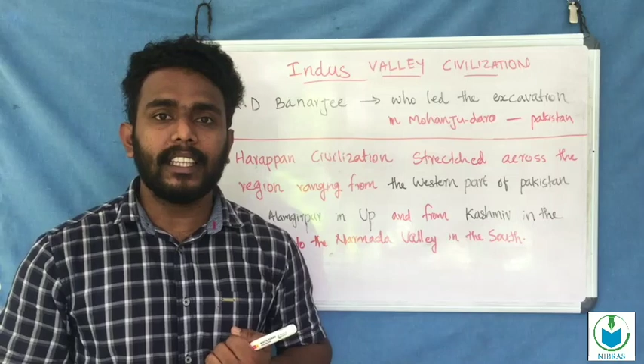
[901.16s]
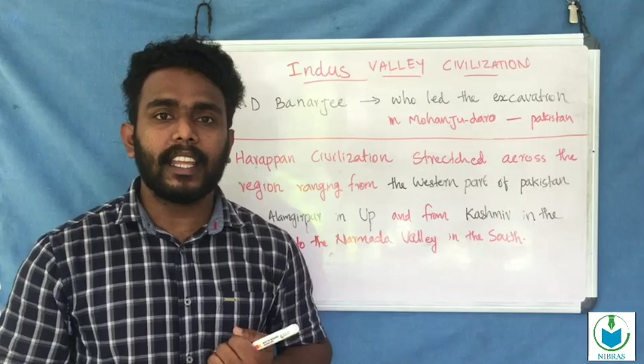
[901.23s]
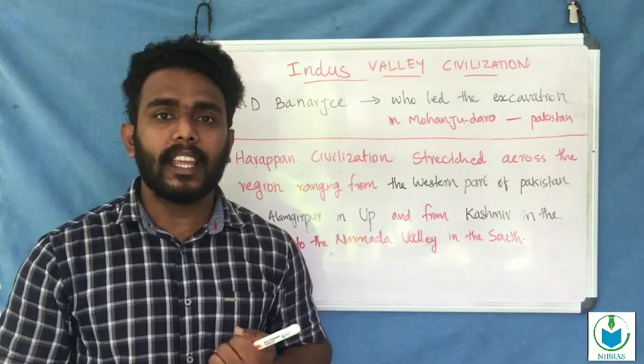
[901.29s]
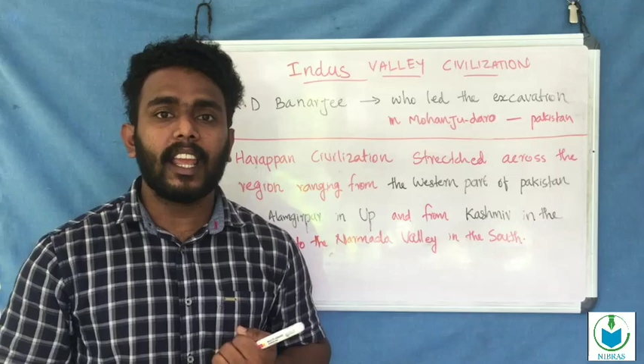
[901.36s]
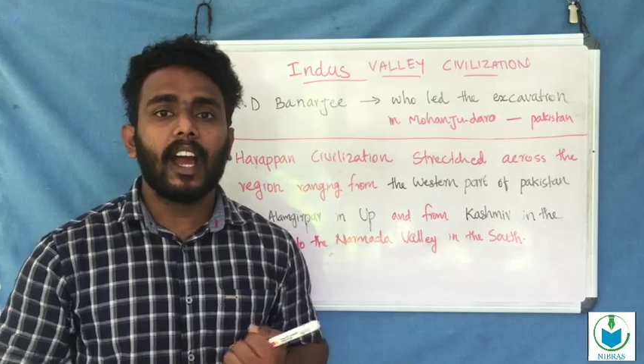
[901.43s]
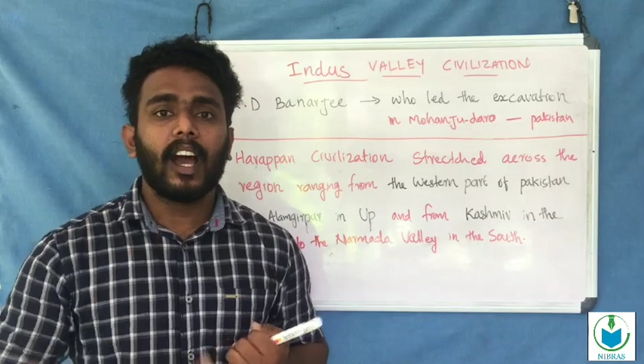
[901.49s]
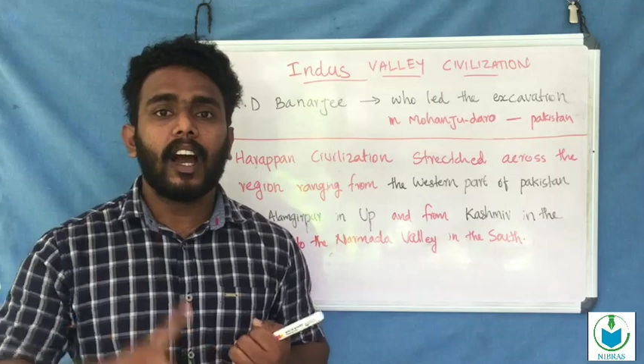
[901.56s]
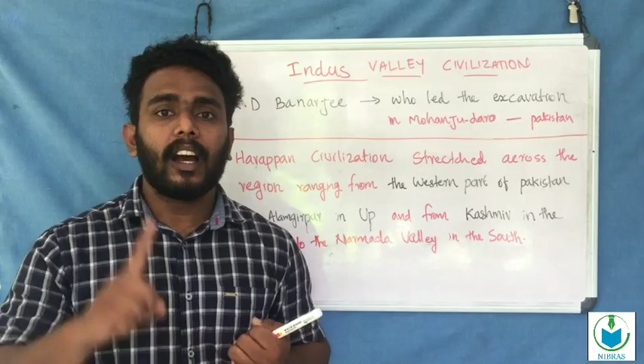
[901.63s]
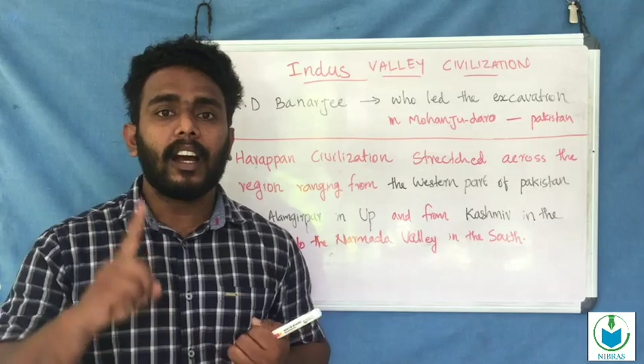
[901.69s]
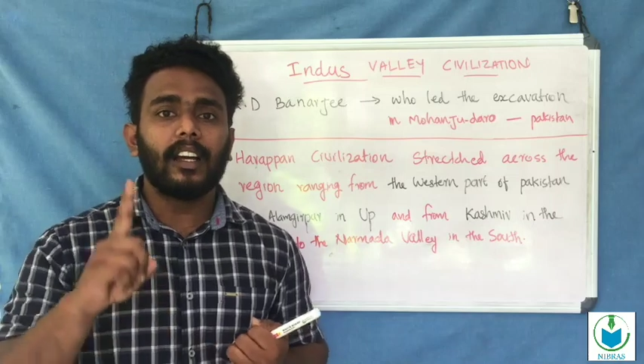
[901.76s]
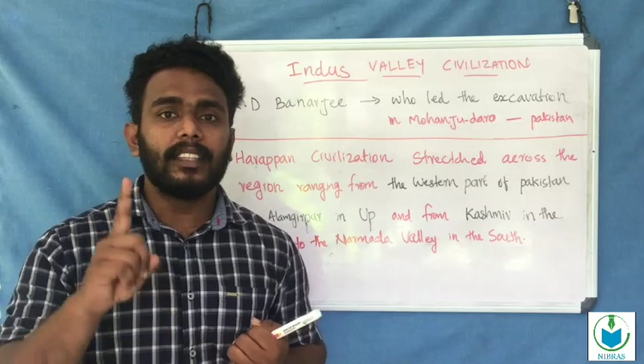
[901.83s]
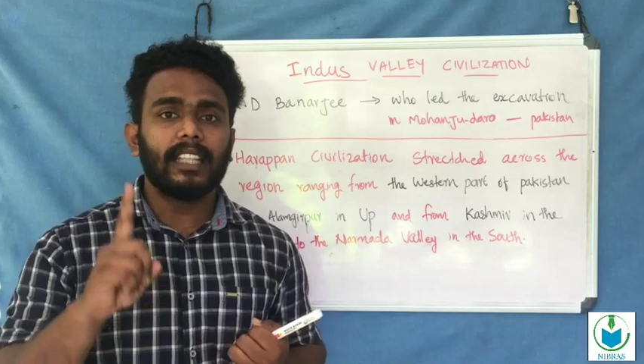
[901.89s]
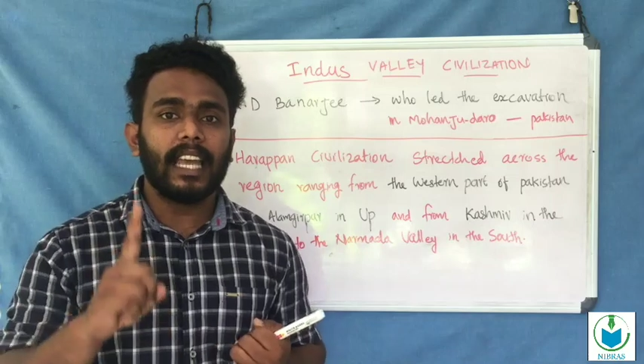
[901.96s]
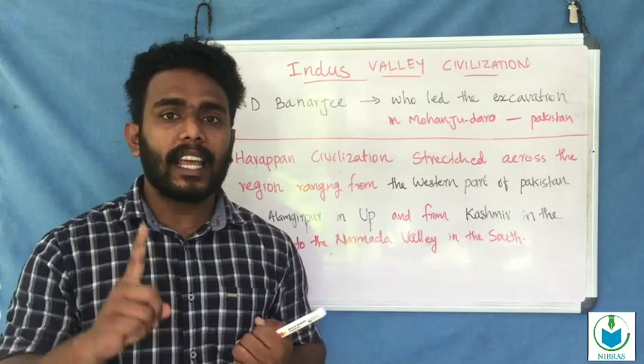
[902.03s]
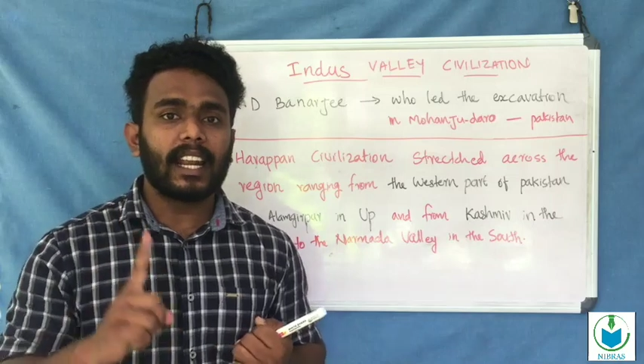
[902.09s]
the
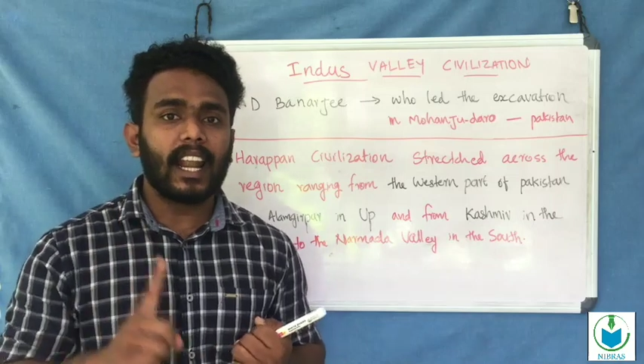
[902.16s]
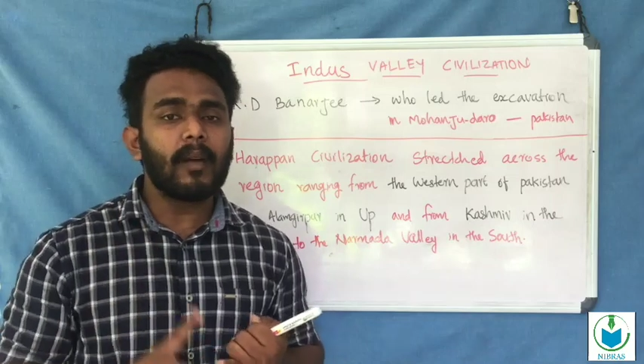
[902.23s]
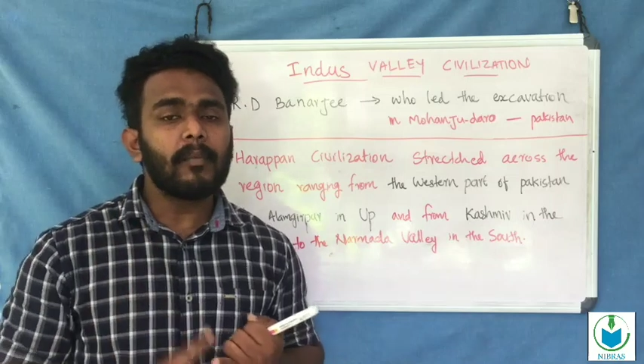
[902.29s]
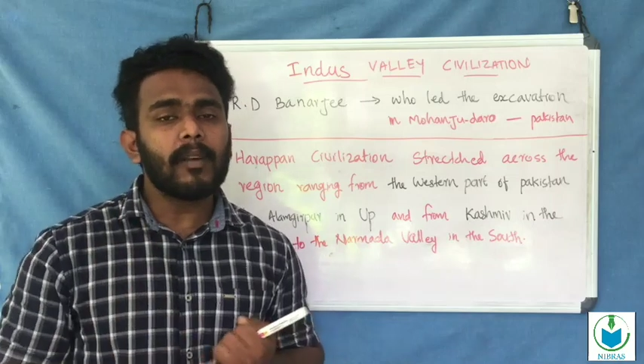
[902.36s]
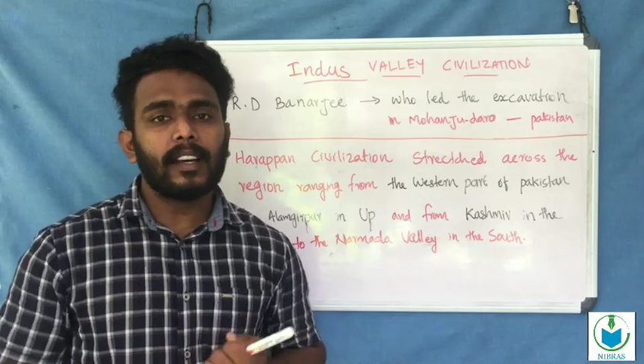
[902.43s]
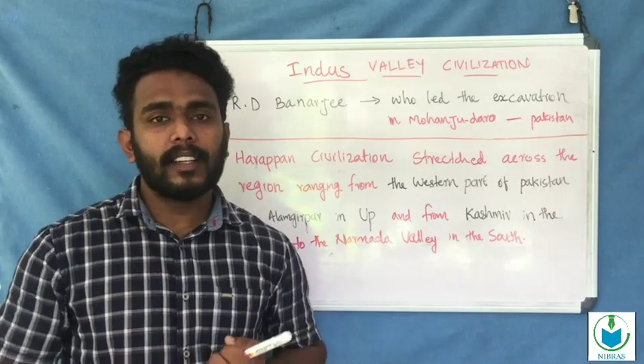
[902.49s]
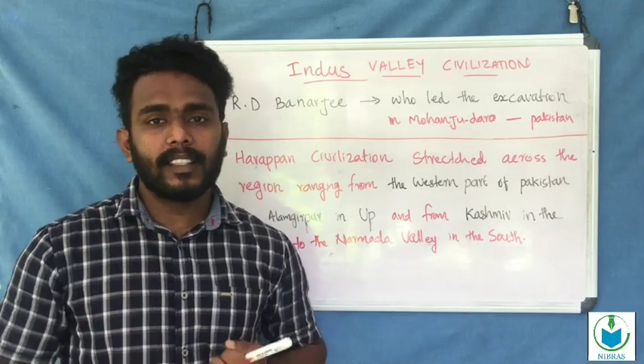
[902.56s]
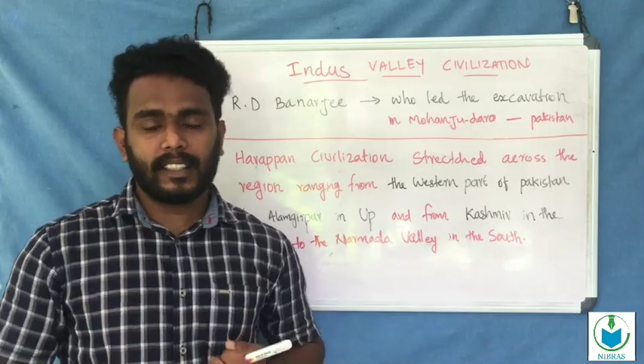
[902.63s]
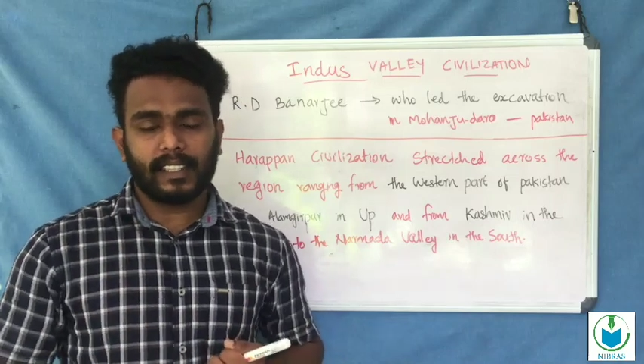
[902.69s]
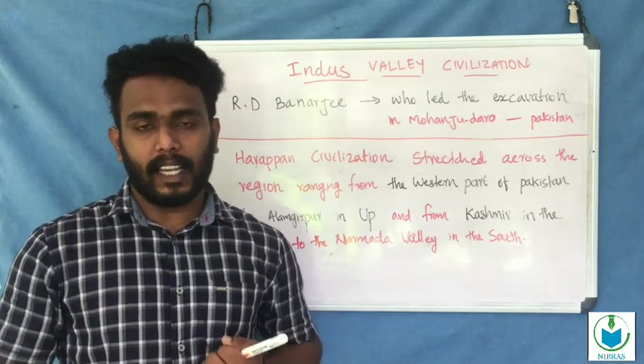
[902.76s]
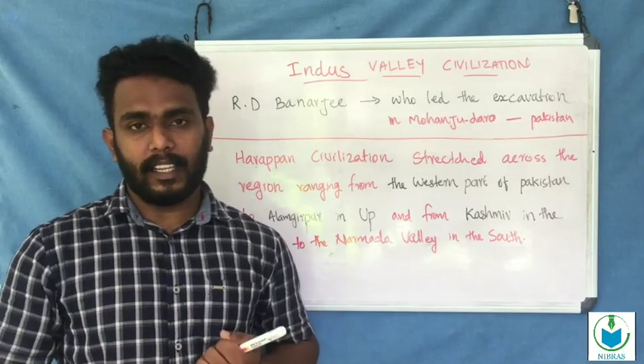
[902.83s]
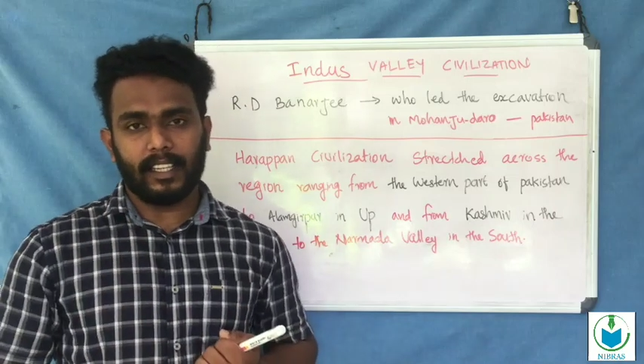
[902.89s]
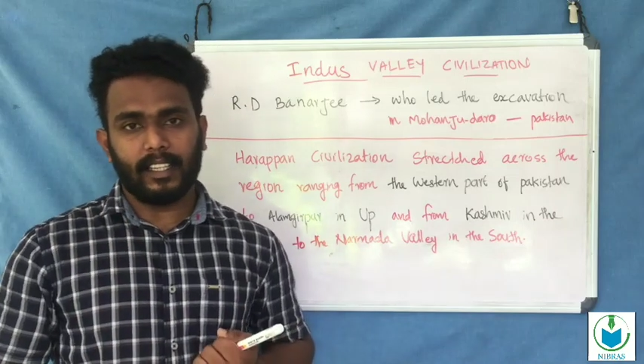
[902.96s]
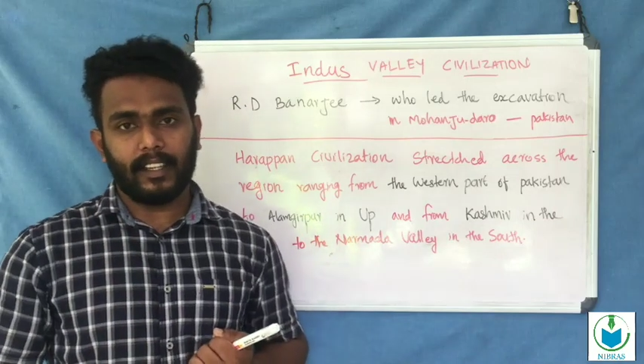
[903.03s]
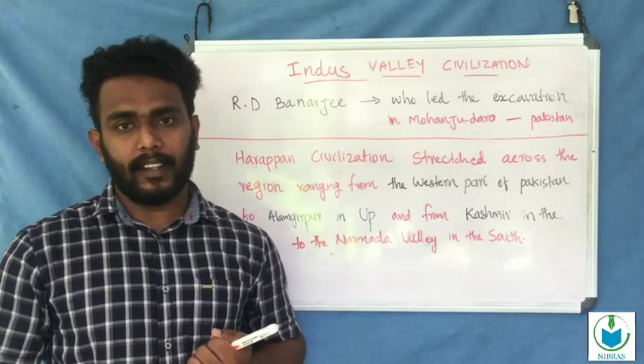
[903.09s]
Dayaram
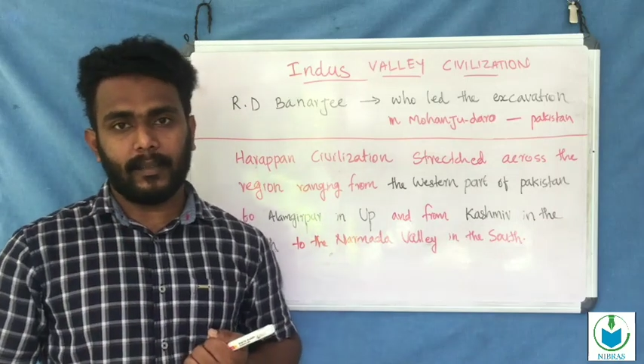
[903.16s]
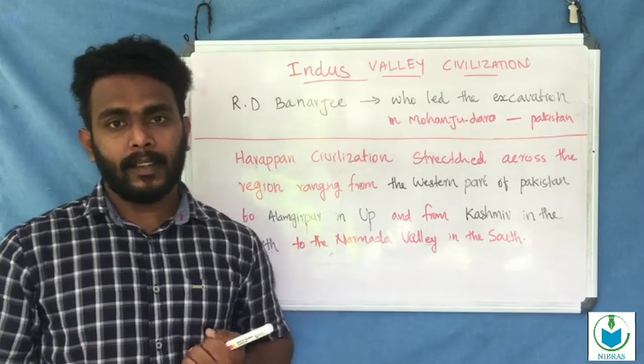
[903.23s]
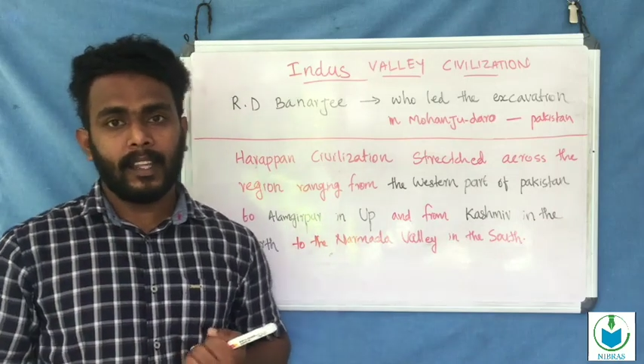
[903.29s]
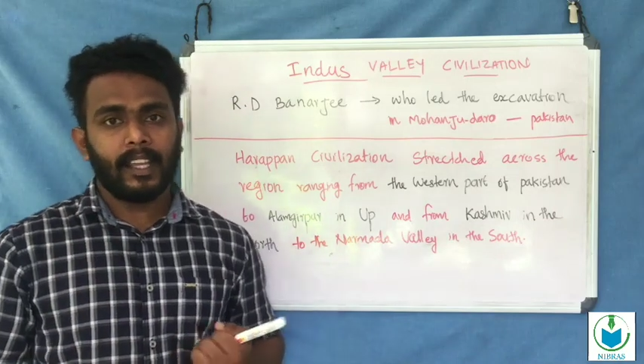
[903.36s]
Sahini.